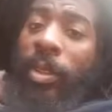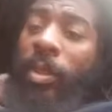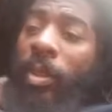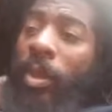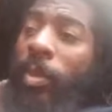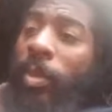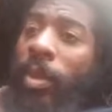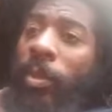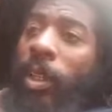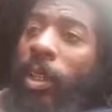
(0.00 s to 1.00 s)
chose to
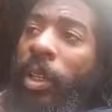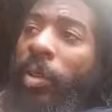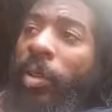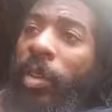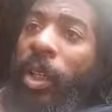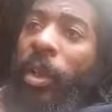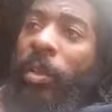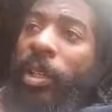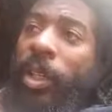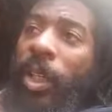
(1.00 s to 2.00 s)
make their own
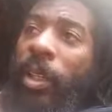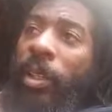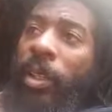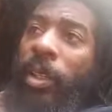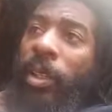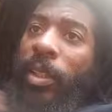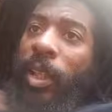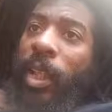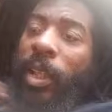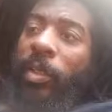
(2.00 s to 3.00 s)
domicile
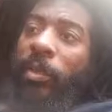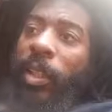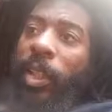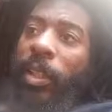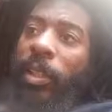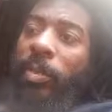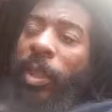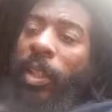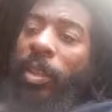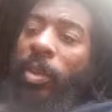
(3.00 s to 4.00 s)
inside of that
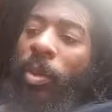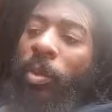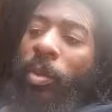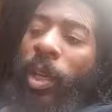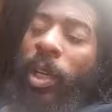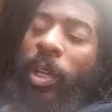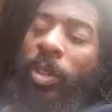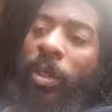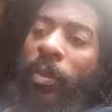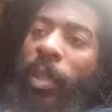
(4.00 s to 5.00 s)
space or branch
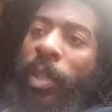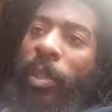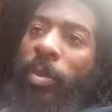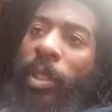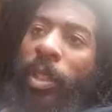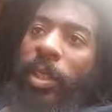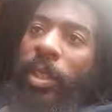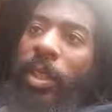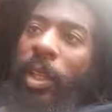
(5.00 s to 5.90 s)
off that space,